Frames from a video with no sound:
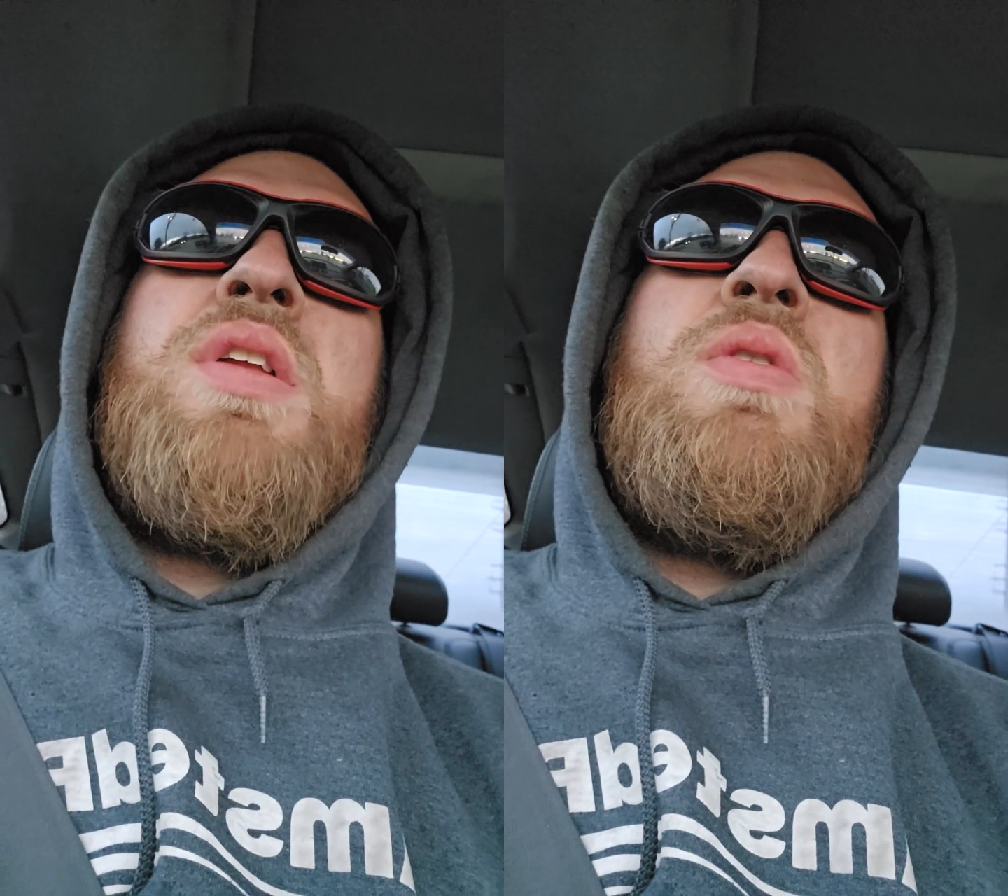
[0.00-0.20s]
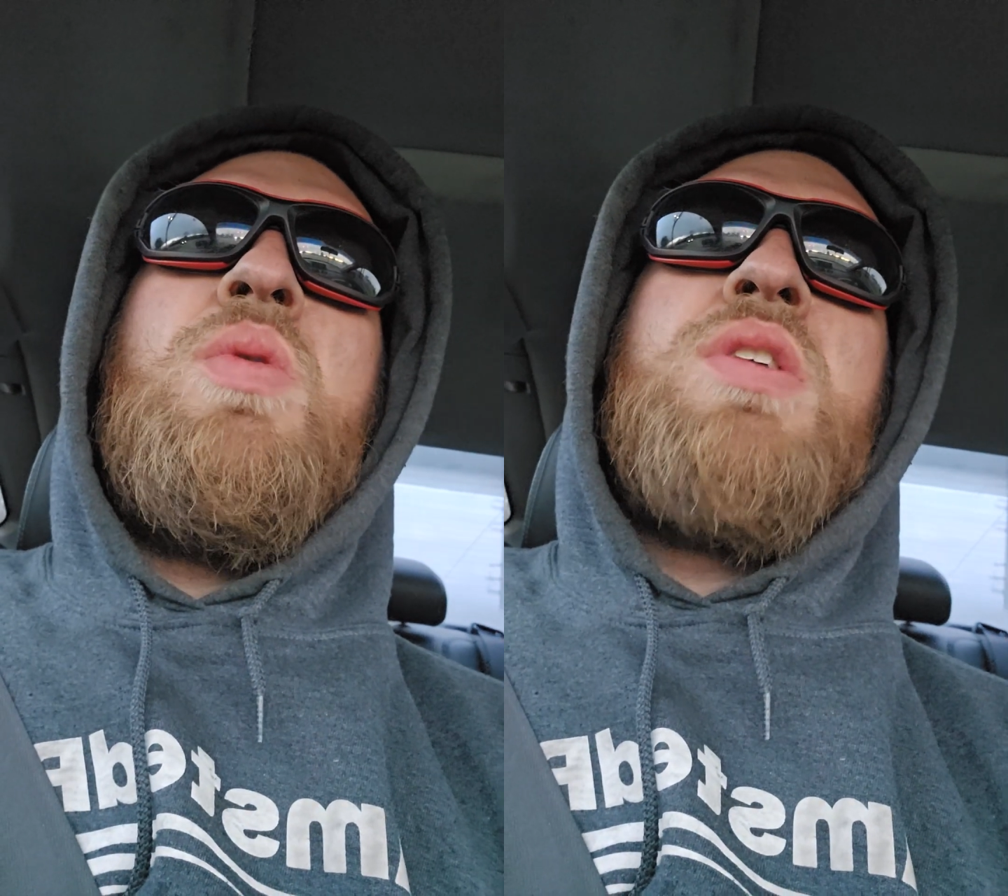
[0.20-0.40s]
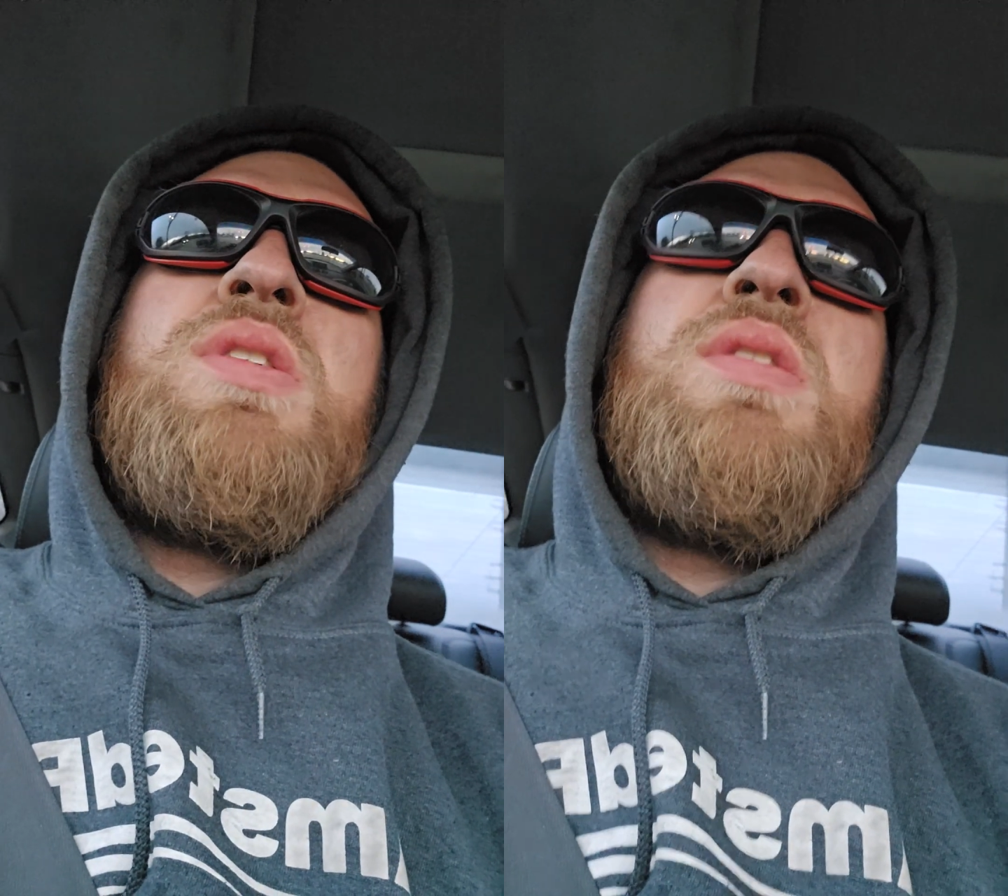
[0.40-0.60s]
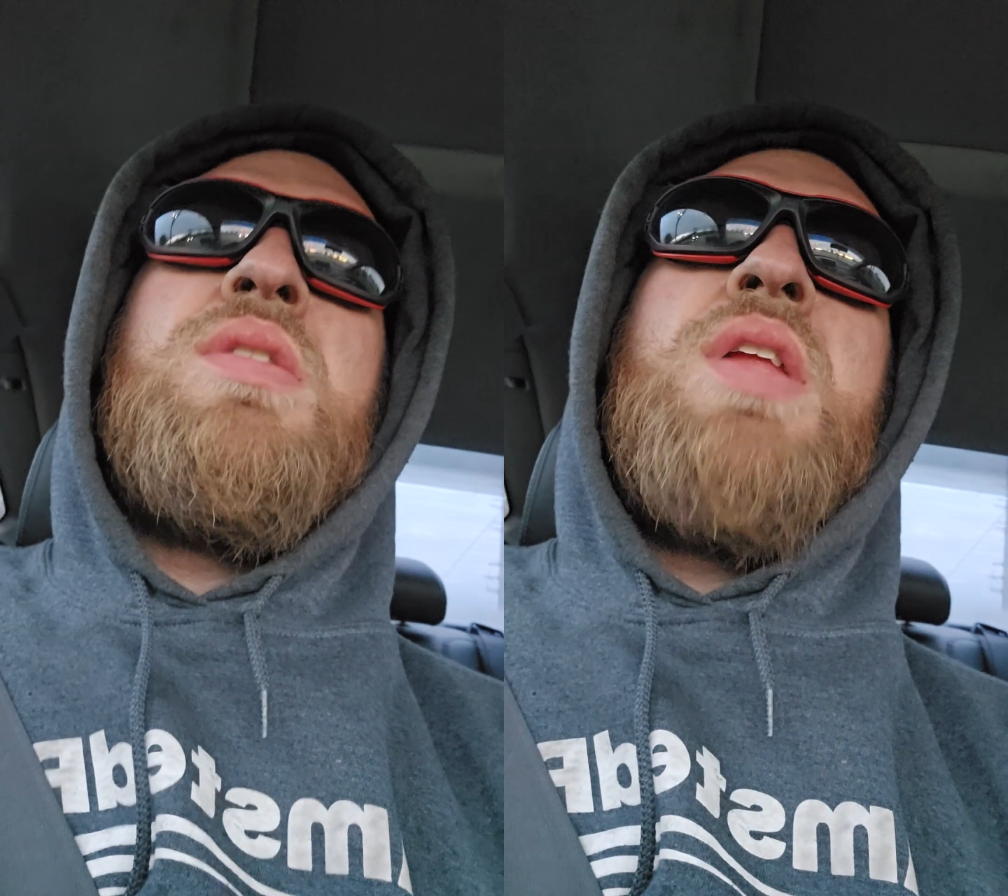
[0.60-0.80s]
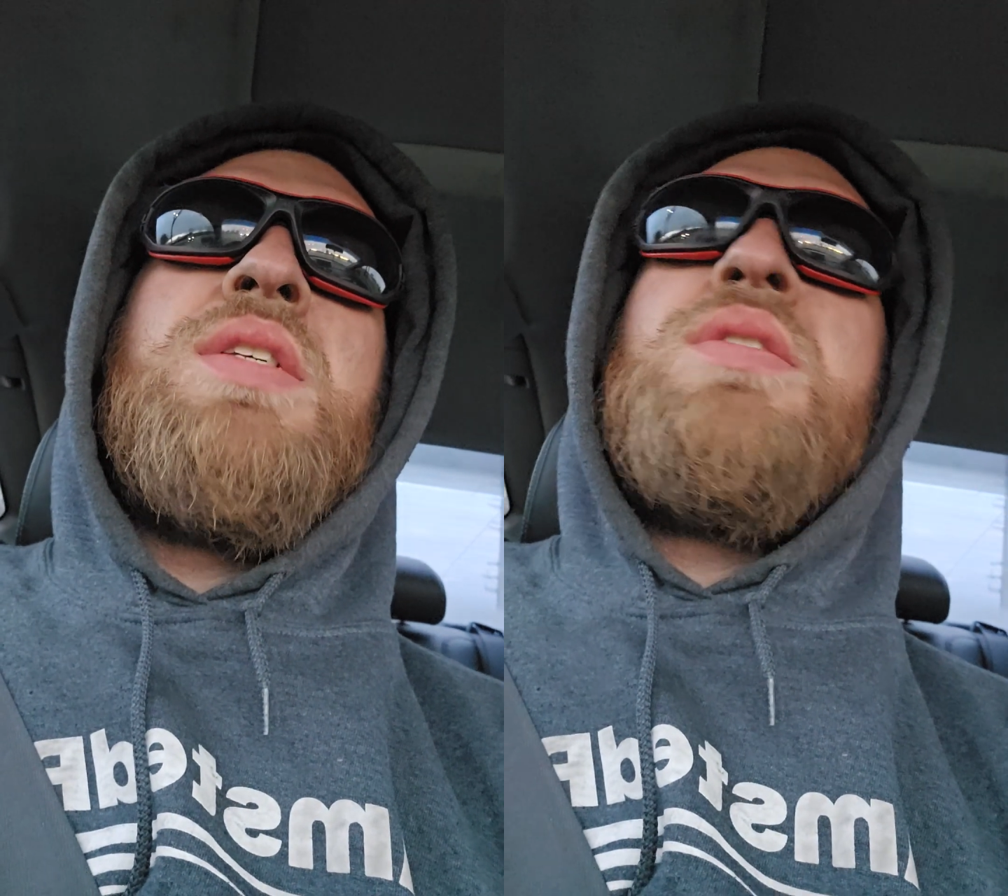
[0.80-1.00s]
and it wasn't
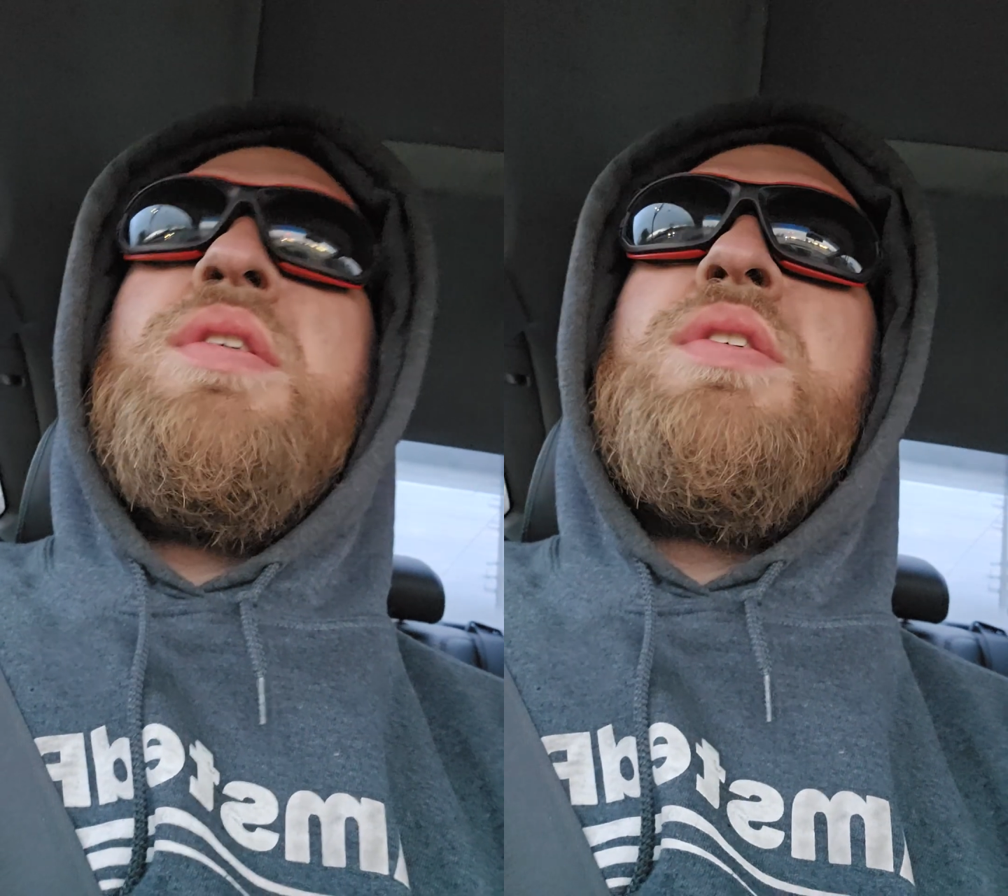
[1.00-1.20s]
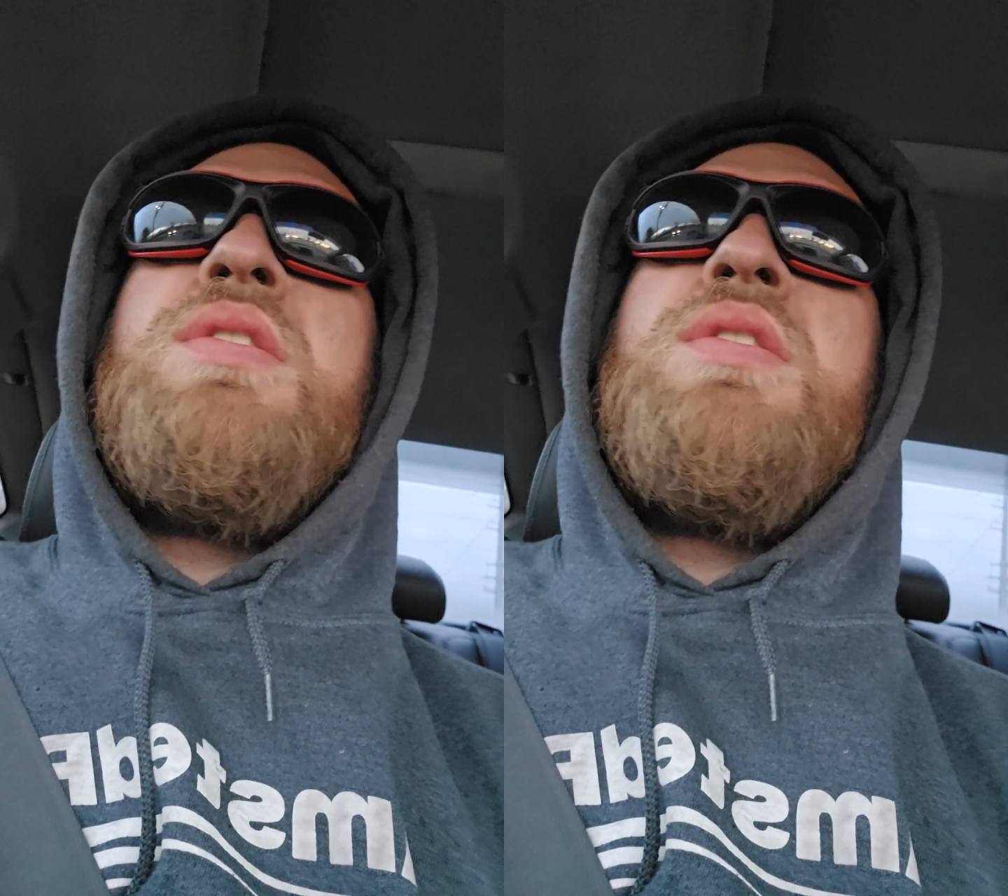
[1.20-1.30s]
necessarily